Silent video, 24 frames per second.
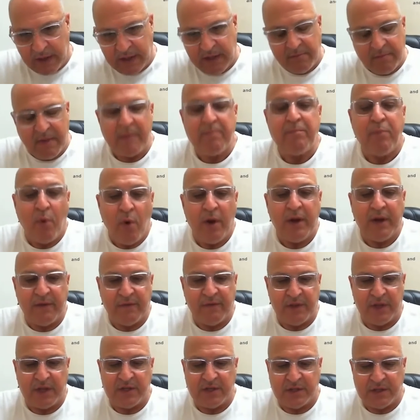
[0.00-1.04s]
my point of
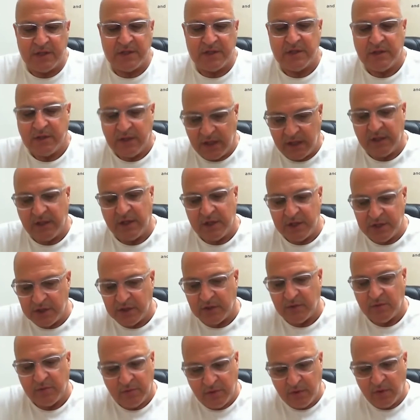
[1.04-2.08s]
this is, in addition
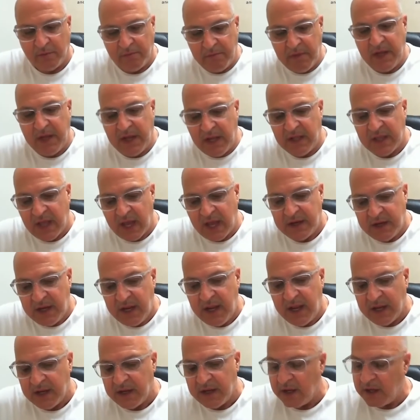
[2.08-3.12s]
to, you know, meeting that
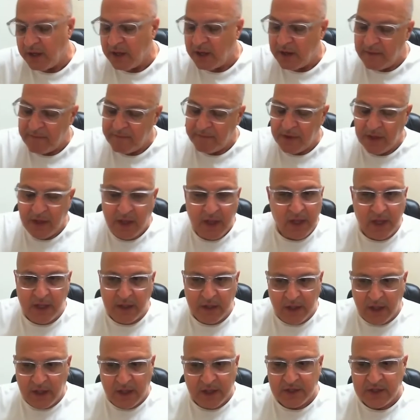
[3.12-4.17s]
need,
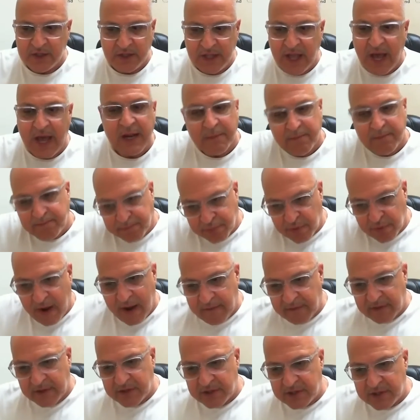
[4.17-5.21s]
it's not a
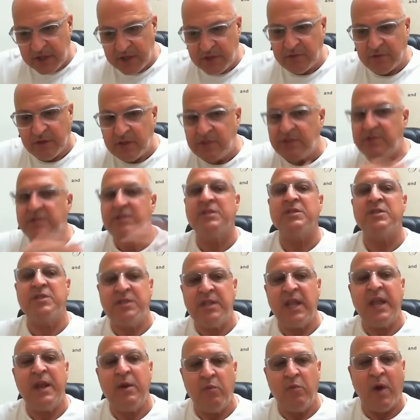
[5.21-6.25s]
Providence issue. This is a
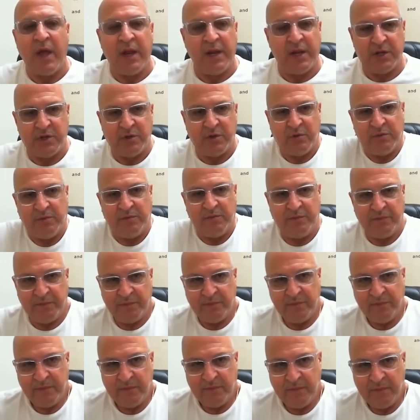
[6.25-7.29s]
statewide issue.
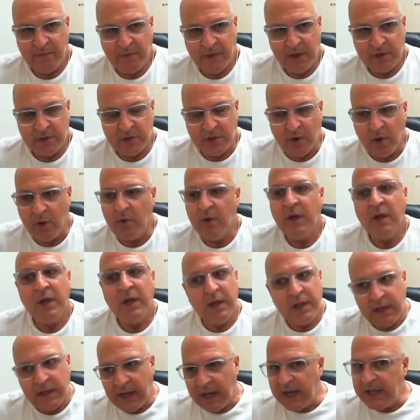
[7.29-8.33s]
So
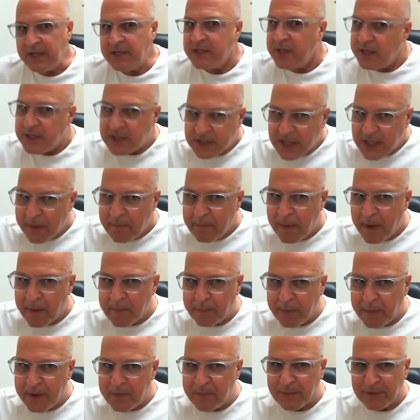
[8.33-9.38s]
I say, step up,
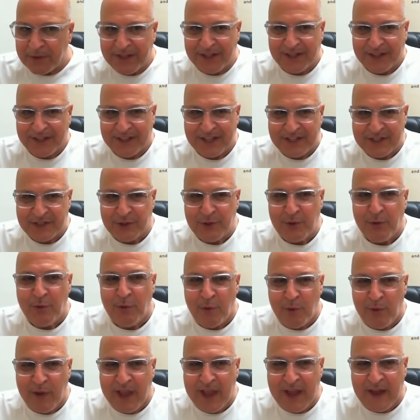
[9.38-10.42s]
people. Let's do what
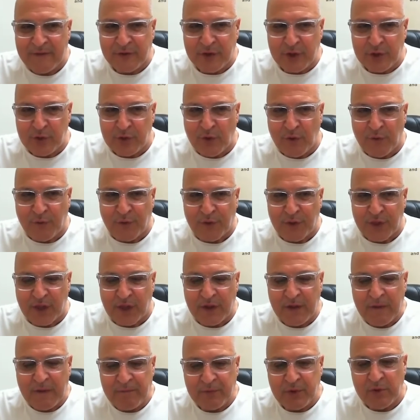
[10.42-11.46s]
we have to do for
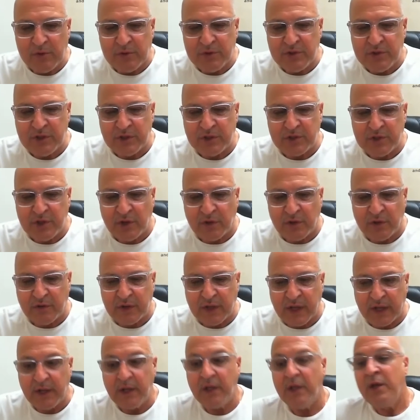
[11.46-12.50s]
those children
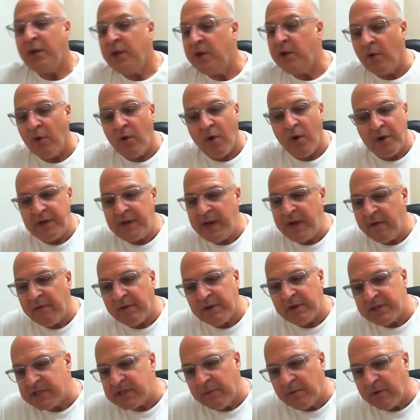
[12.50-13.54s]
that, you know,
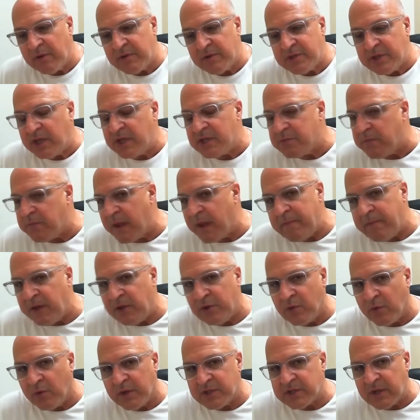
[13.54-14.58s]
ordinarily some of those kids may be
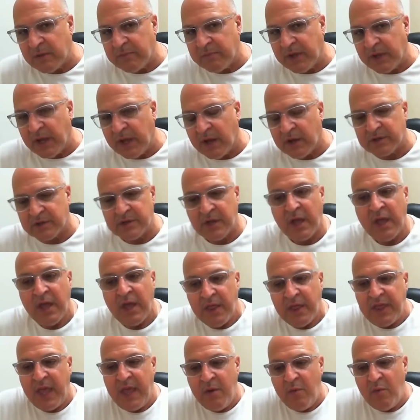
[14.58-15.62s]
doing something else.
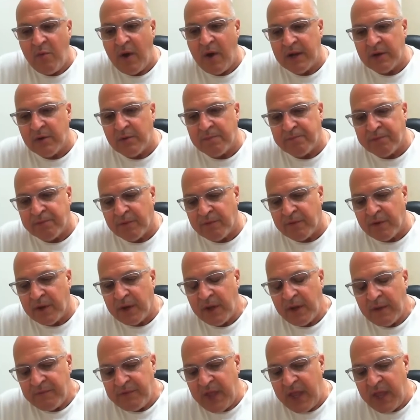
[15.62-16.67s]
They want
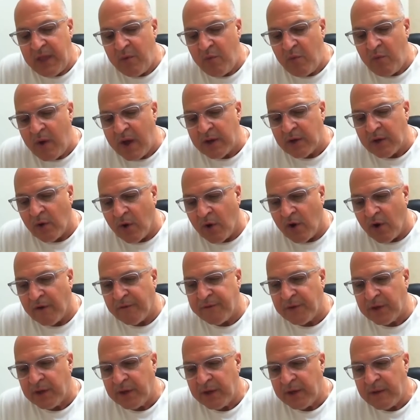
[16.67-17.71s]

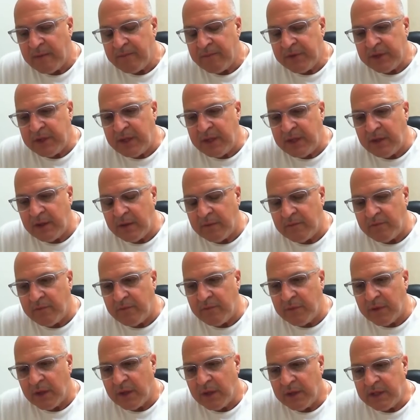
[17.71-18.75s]
to
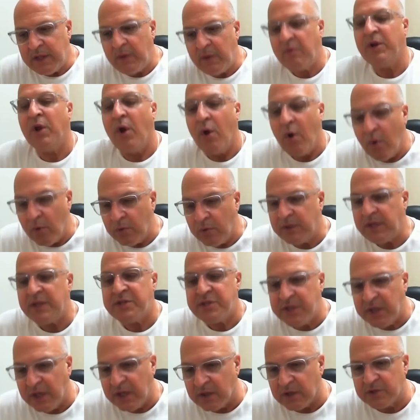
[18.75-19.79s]
hone their
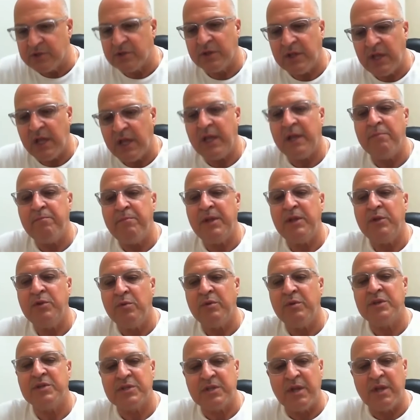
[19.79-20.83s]
skills so they can be
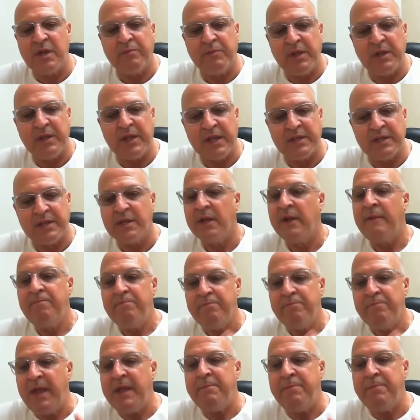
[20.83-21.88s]
doing something that's
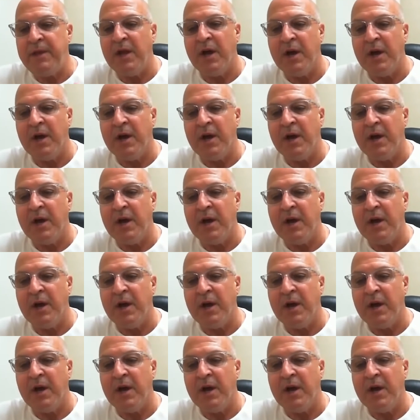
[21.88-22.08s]
maybe